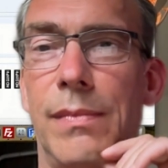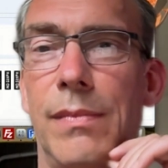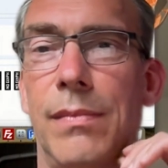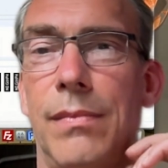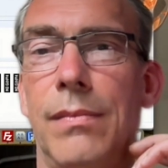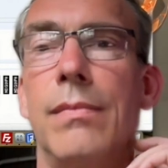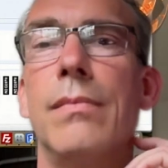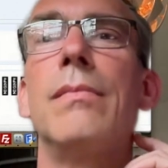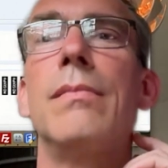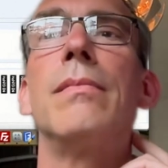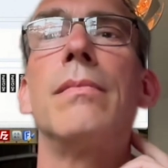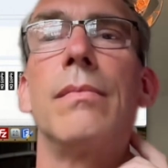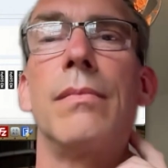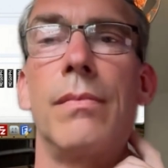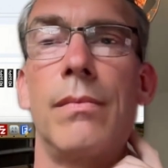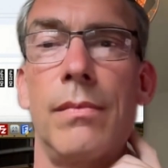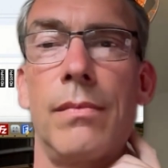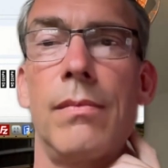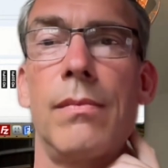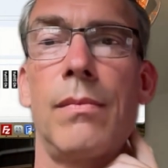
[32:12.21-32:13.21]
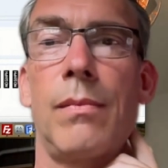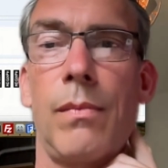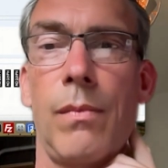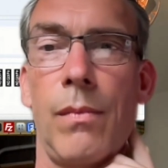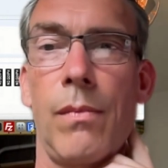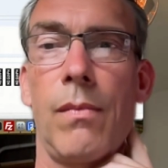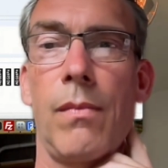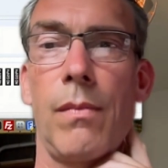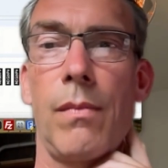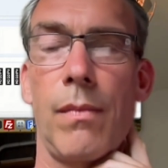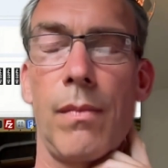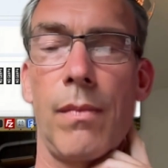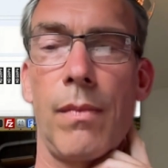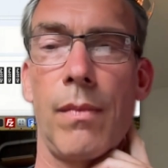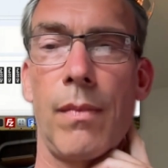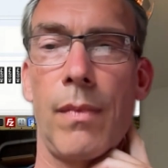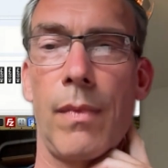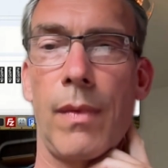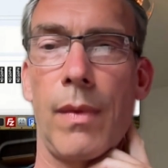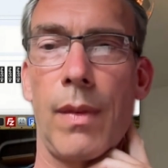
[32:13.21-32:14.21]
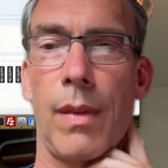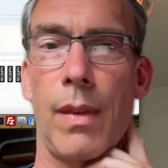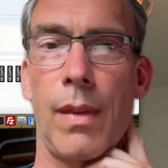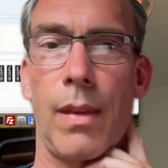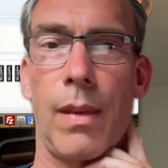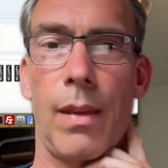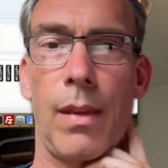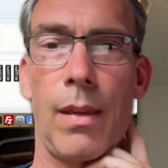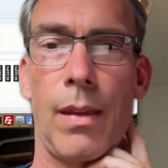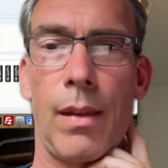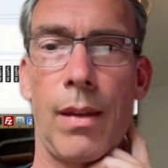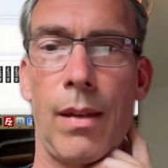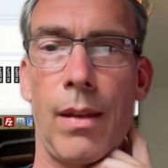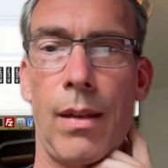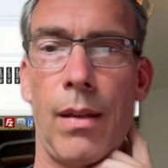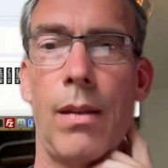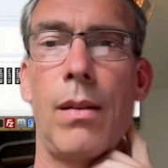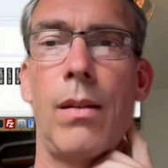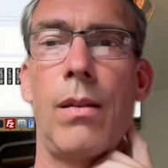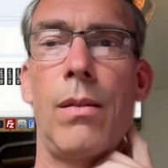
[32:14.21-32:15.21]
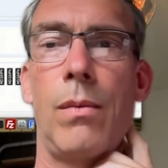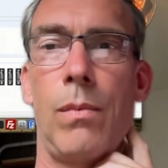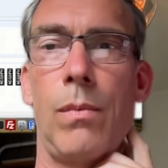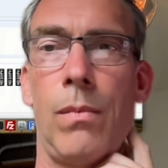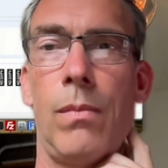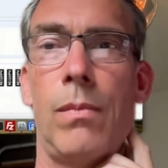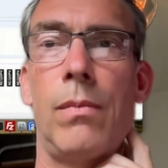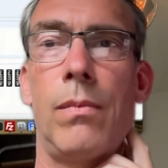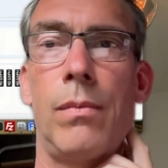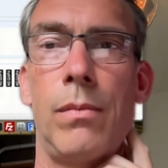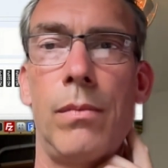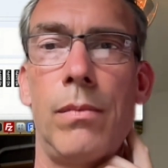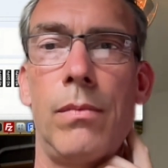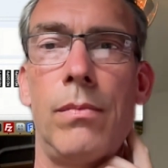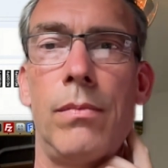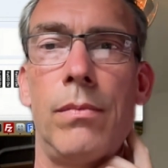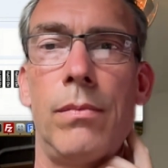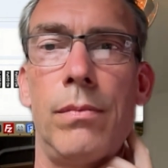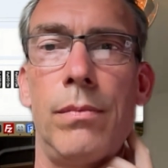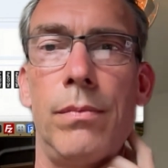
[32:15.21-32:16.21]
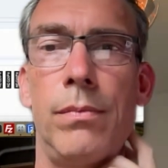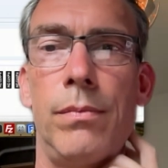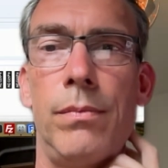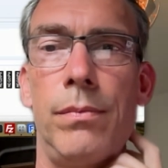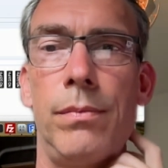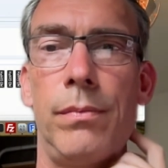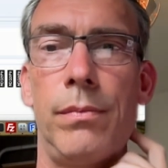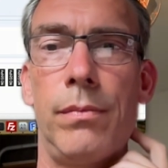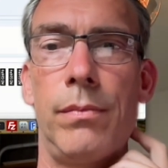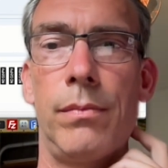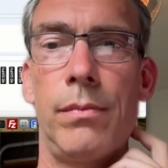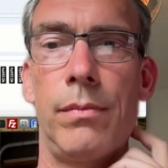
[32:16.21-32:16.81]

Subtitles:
So they were ready-made fonts, and what you could do was